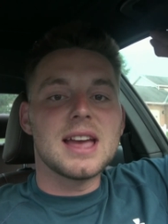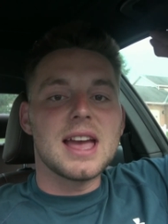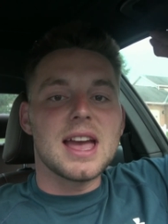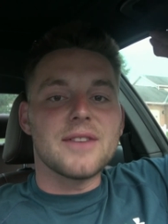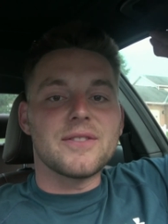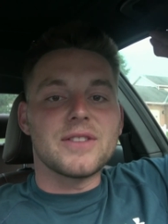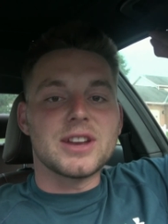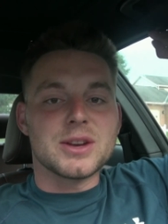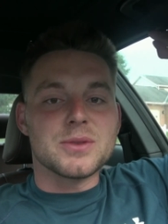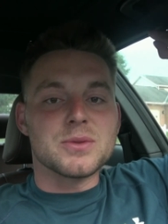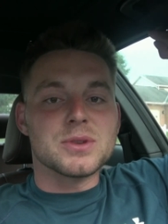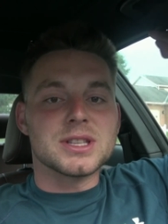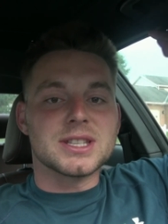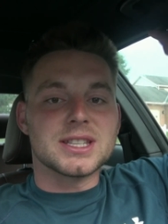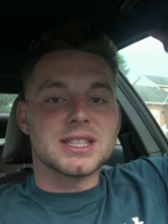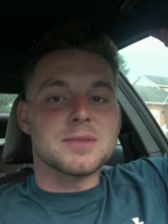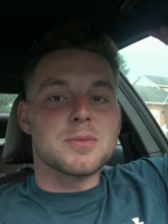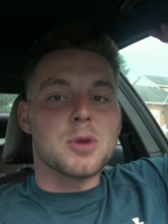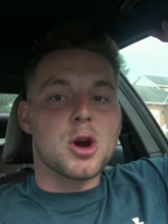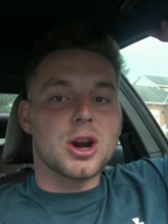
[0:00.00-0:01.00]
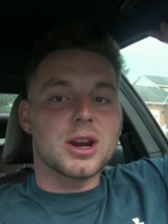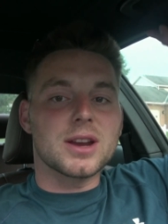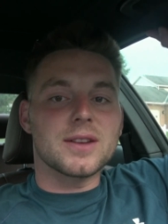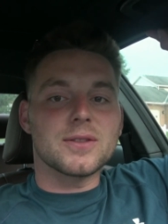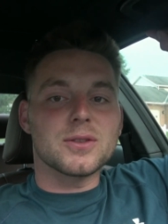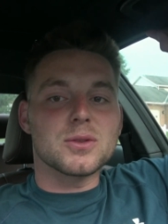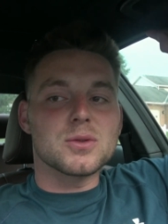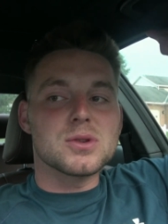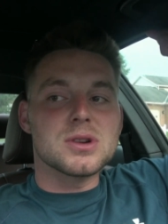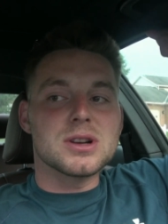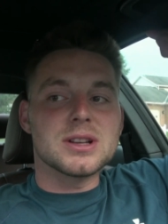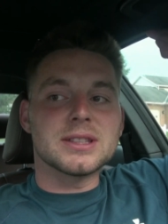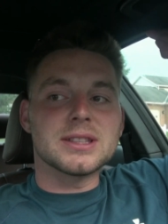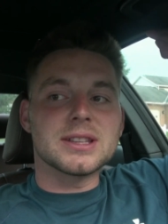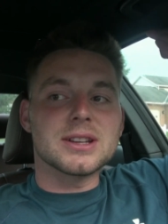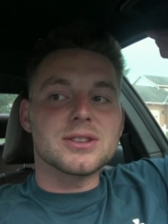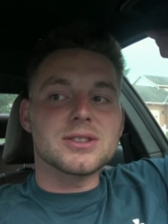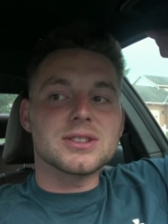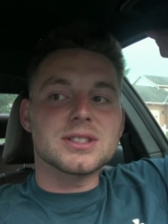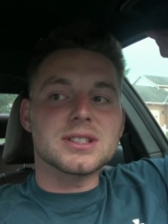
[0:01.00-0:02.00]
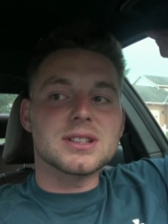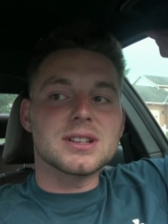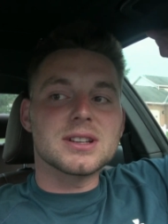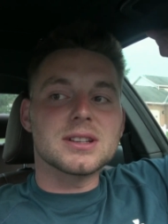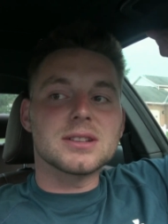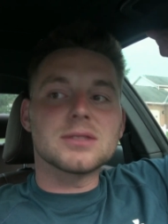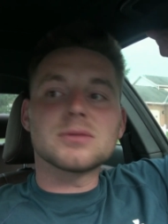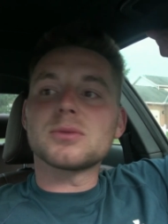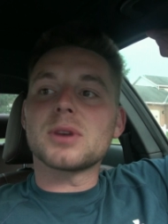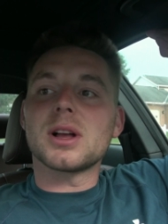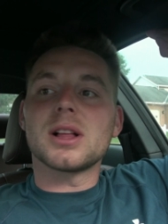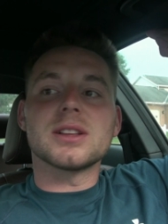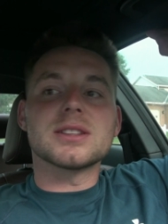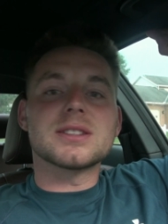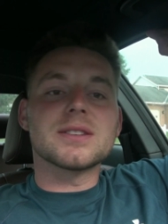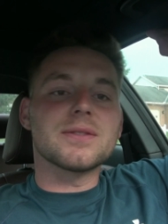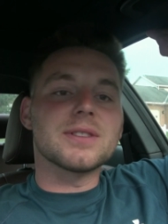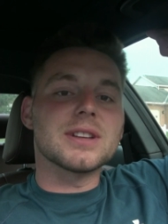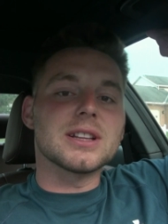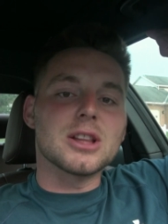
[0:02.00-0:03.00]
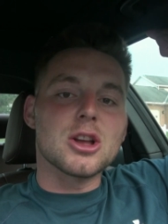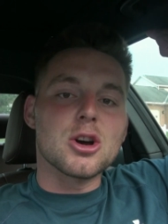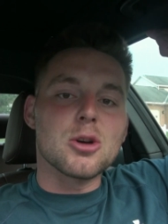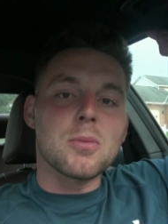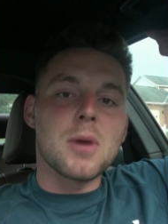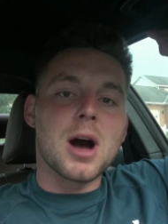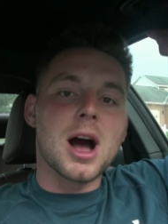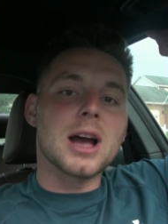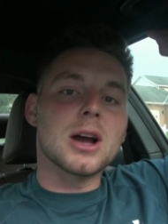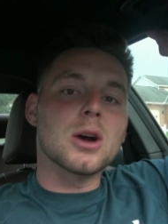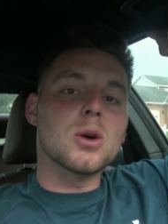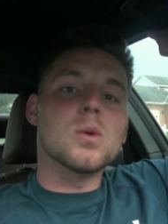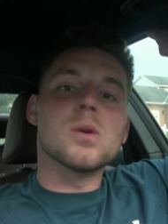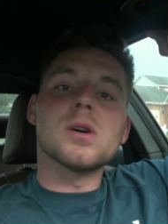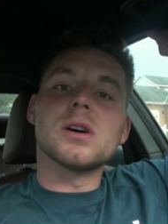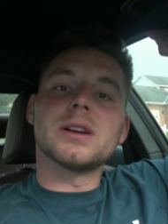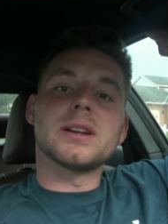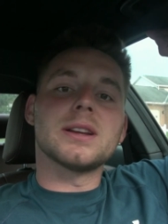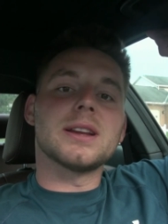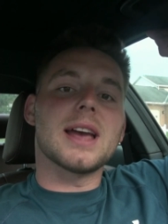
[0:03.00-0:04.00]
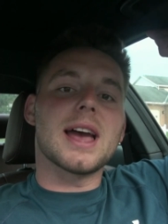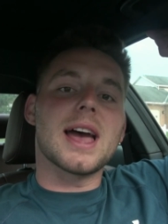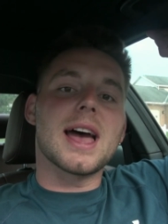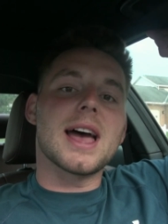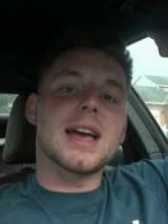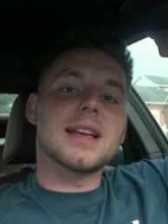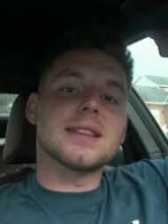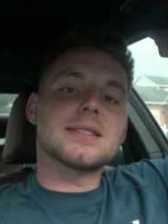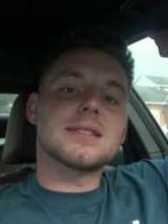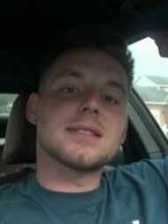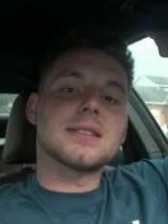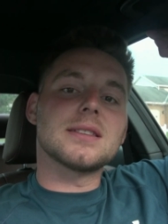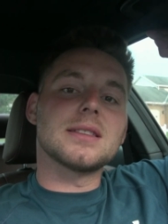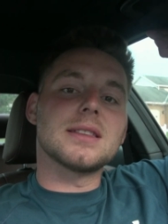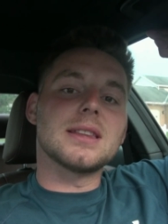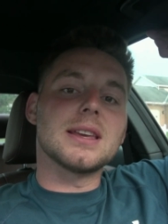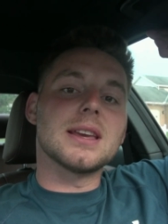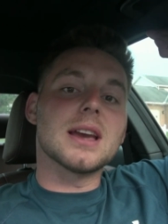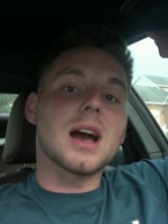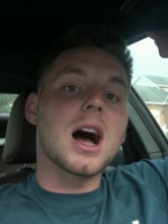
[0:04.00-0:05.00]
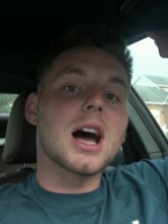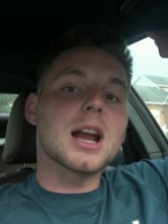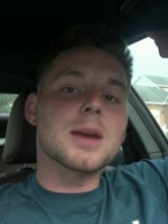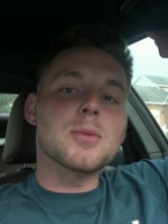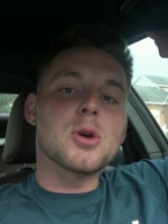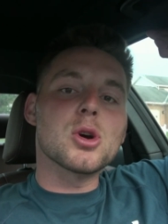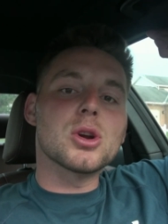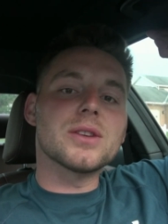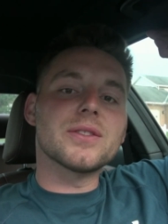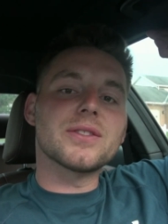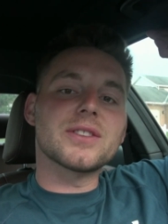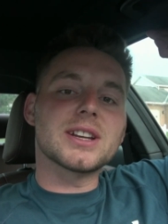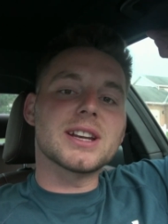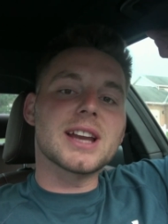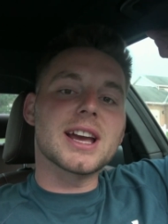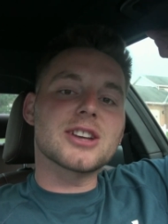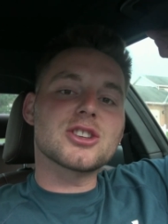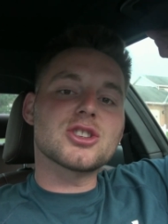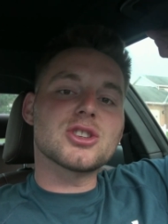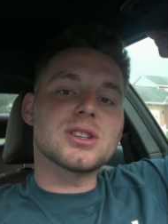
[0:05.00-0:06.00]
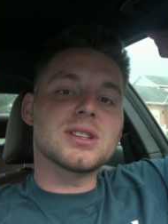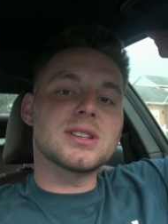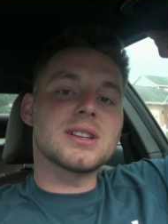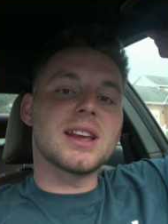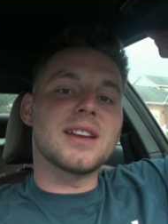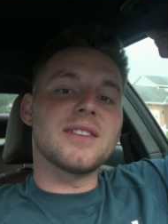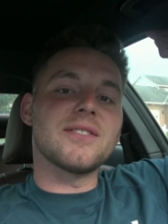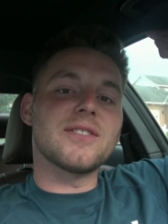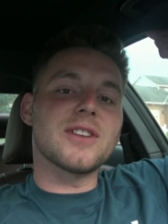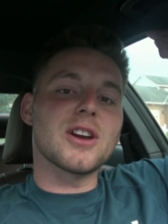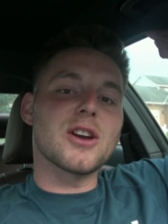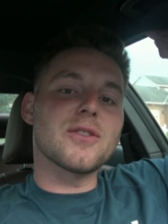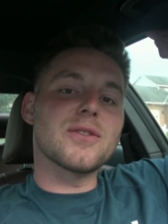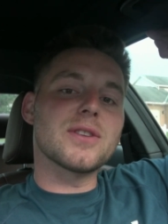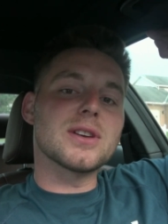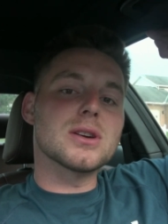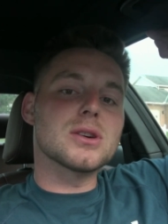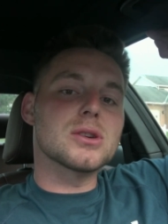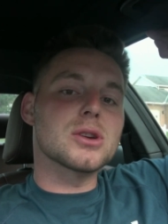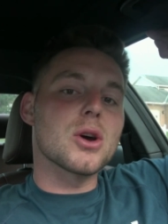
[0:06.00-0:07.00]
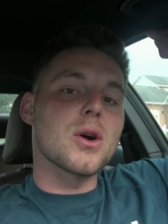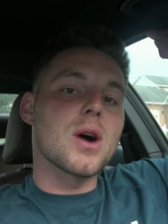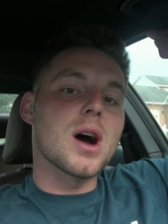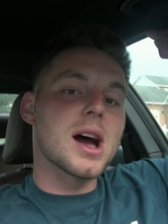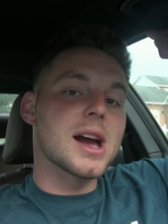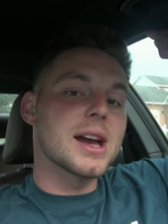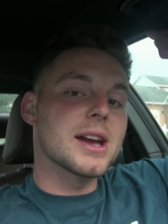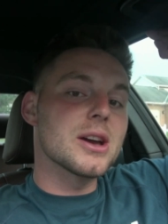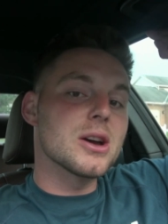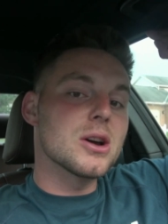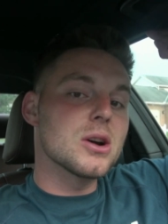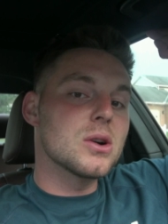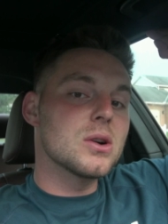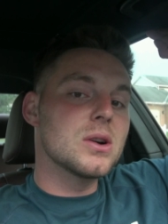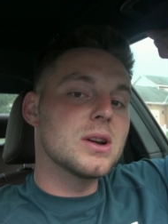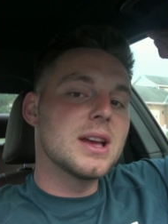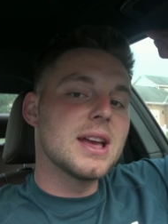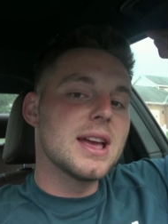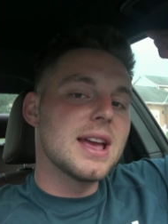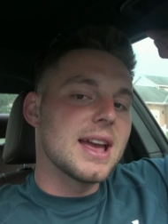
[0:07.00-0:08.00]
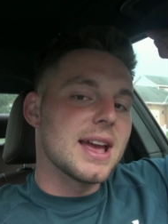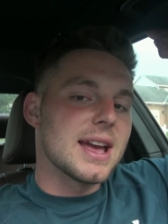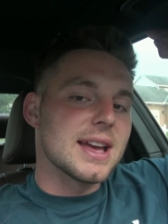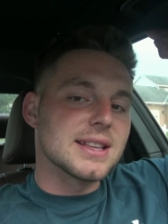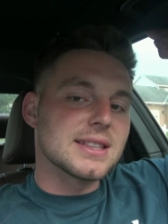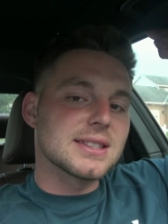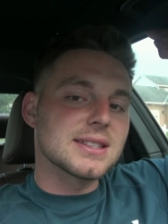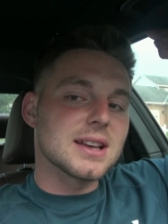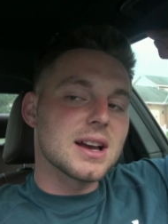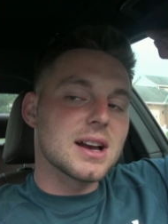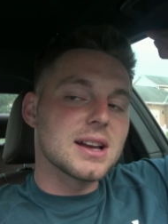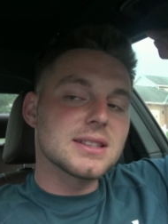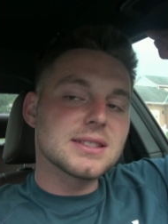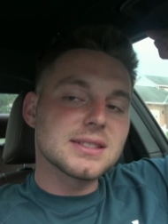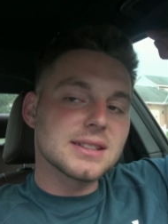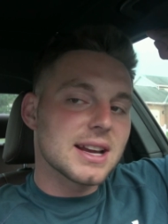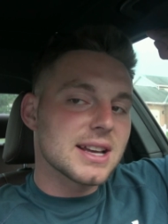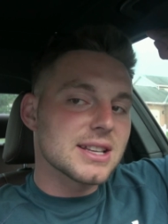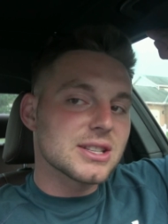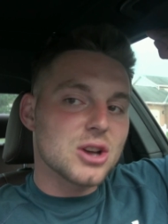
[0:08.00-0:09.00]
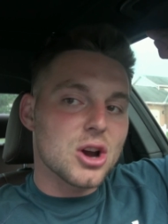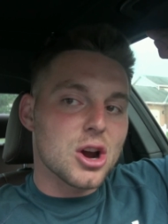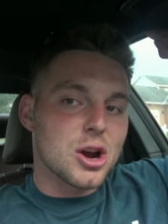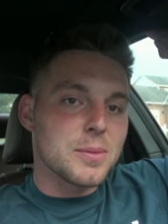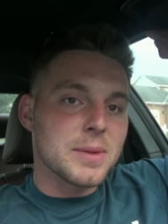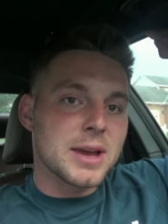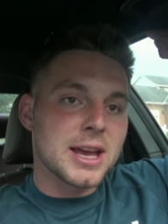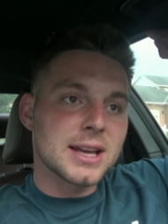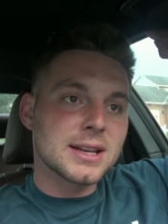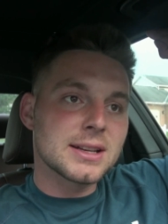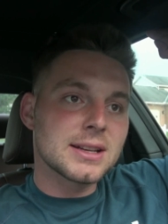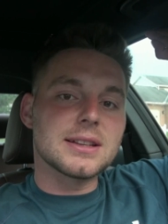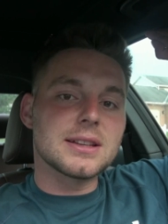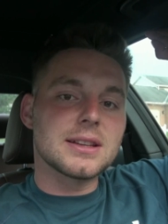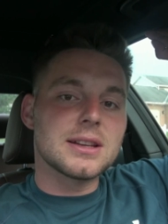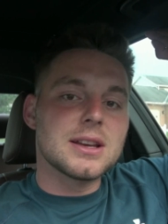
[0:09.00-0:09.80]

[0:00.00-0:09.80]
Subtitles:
If anyone's in the market for one, there's a relatively low mile one at the Automotive Connection in Fairfield, Ohio. It's a nice car, man.